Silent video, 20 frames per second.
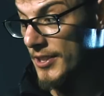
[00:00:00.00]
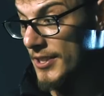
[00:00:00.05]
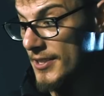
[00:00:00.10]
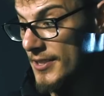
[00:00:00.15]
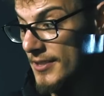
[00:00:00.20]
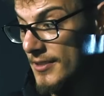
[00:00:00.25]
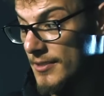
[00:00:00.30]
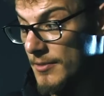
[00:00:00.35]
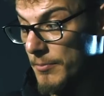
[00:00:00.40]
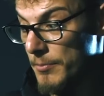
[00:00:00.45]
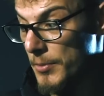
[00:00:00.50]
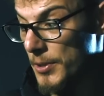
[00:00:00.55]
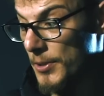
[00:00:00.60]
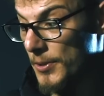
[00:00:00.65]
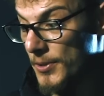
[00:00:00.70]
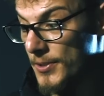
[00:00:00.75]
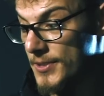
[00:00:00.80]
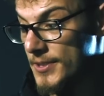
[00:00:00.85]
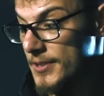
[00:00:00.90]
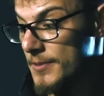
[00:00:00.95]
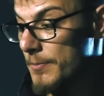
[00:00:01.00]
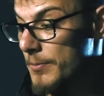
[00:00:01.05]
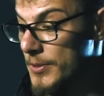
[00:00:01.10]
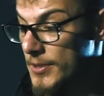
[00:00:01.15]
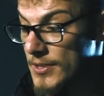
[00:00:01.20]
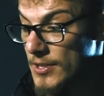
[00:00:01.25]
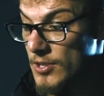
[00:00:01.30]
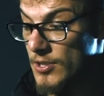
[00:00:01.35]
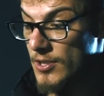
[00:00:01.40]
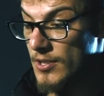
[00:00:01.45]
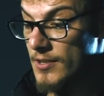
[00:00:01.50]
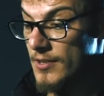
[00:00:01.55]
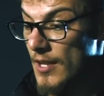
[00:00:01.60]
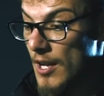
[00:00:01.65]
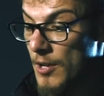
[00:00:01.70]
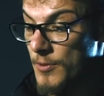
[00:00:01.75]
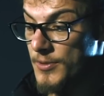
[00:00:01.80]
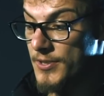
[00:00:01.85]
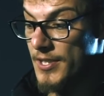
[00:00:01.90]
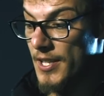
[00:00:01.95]
this mirrors positioned
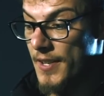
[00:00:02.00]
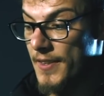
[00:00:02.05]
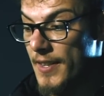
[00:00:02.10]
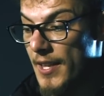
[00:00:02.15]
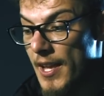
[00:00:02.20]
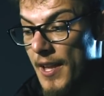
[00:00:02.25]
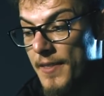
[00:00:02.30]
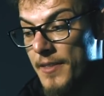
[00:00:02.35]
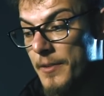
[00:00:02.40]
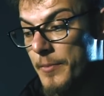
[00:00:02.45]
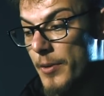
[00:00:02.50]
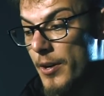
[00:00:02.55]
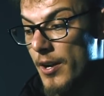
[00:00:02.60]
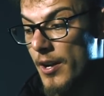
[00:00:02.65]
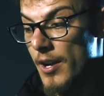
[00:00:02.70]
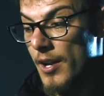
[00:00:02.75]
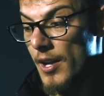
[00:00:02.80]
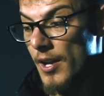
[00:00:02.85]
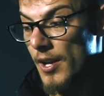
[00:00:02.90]
outside the handlebar.